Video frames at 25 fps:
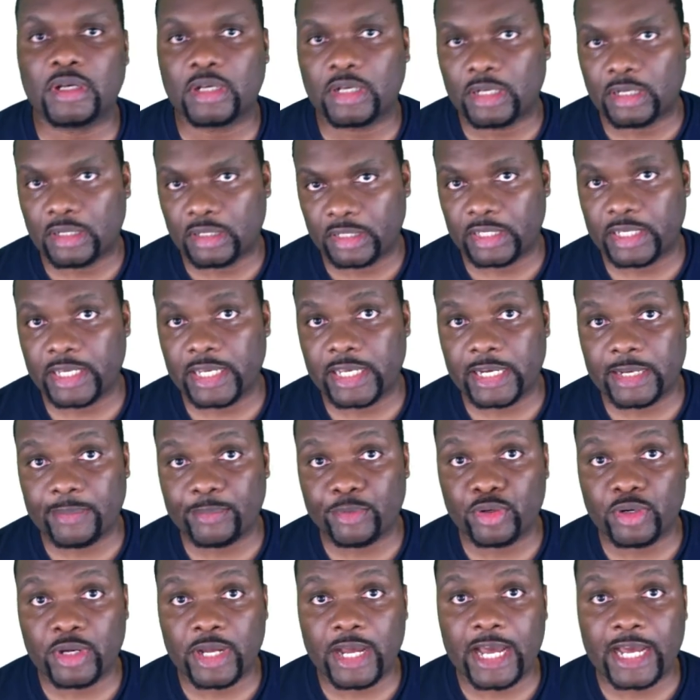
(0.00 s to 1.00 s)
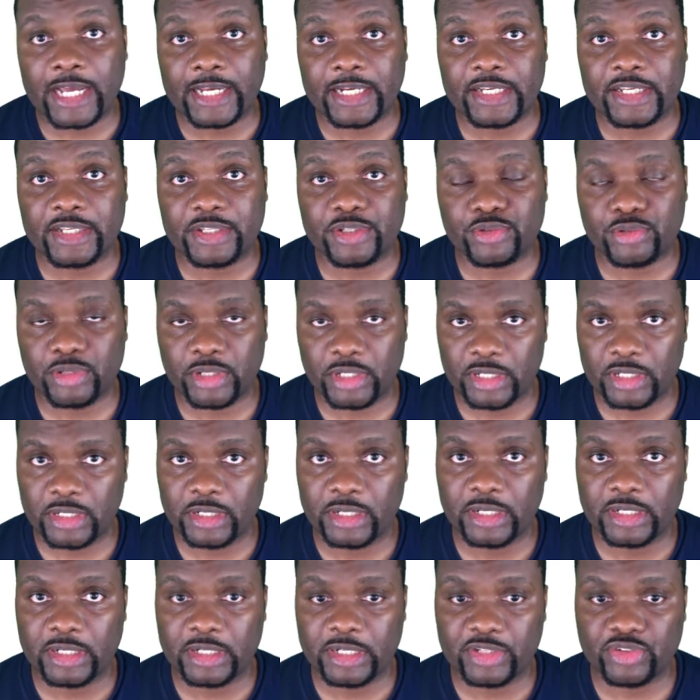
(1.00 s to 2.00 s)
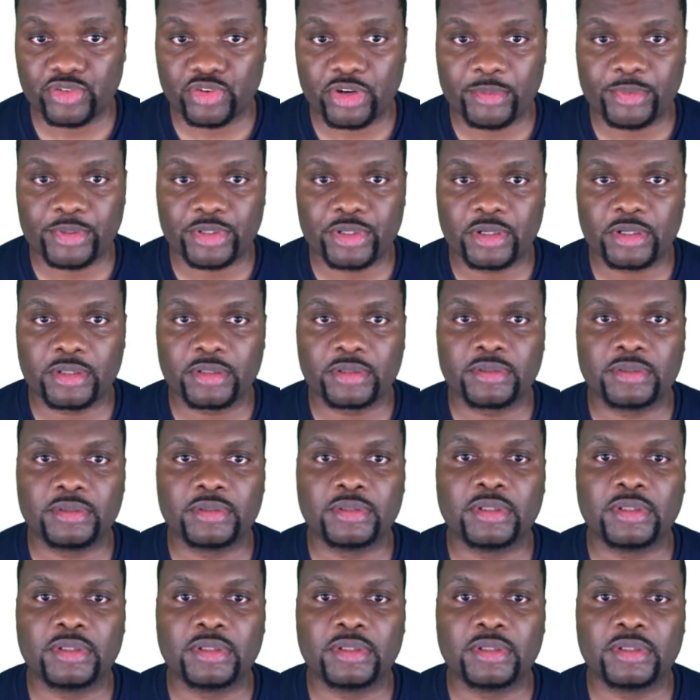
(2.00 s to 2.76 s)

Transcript: again, I'm going to add this to the description.